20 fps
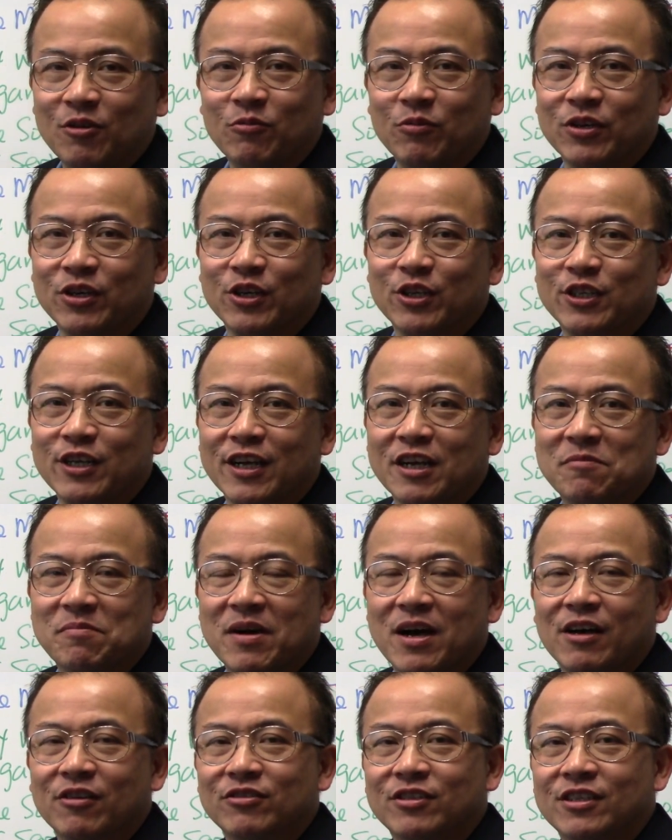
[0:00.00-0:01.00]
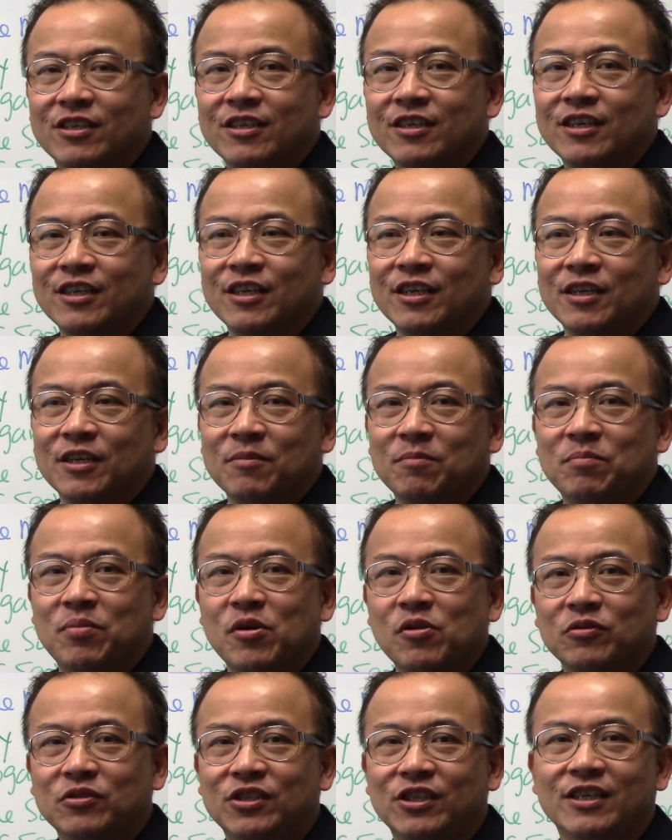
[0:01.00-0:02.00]
We're going to talk about
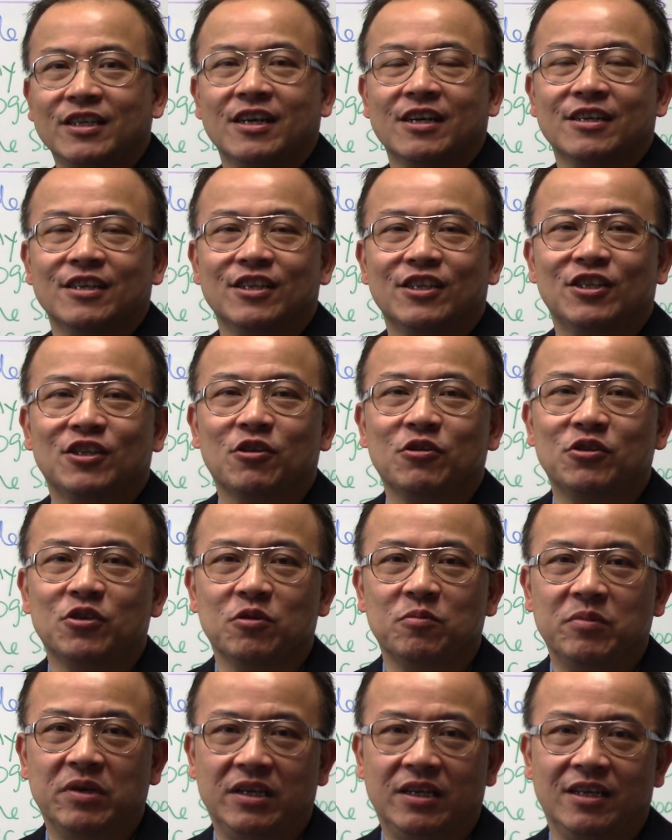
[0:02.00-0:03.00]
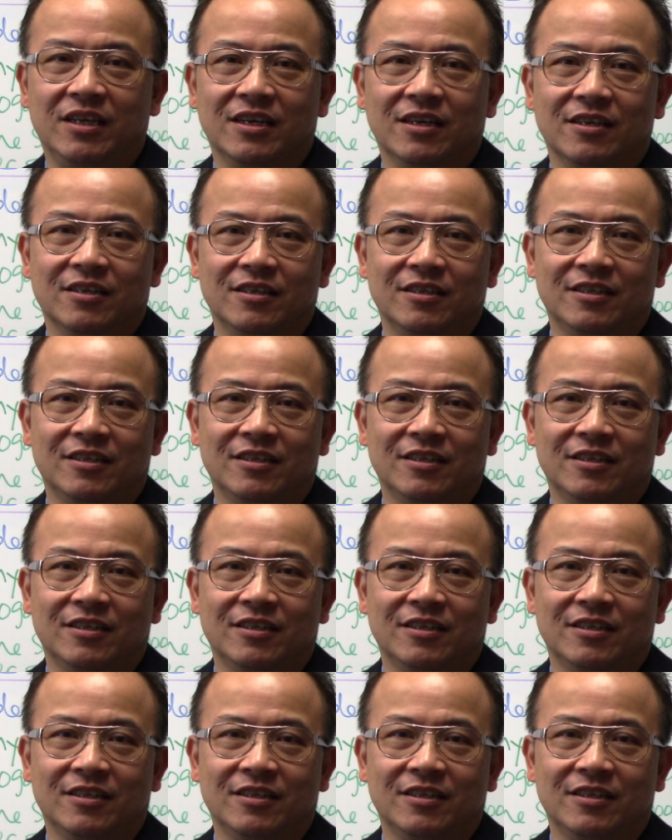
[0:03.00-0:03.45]
posting on the social media.